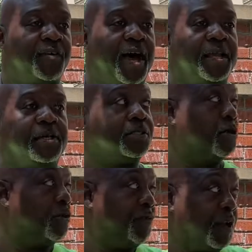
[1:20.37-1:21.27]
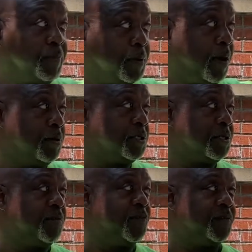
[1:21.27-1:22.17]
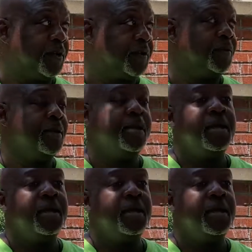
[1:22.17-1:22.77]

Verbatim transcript: five years old for they put all this stuff over here.